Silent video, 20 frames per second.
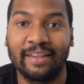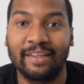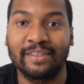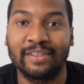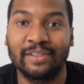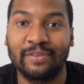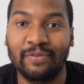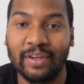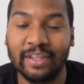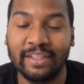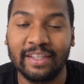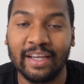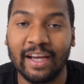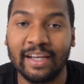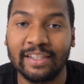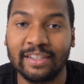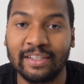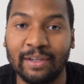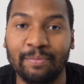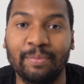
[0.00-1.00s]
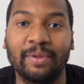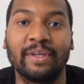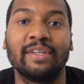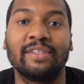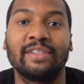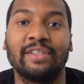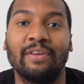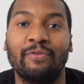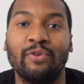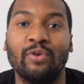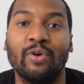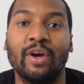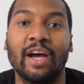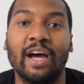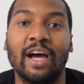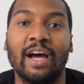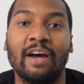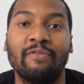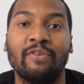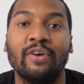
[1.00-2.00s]
This is fantastic because if you
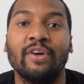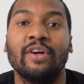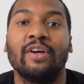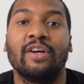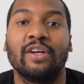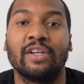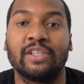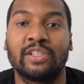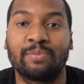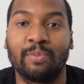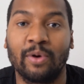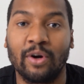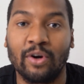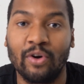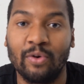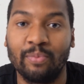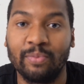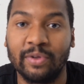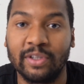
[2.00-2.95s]
have a smart home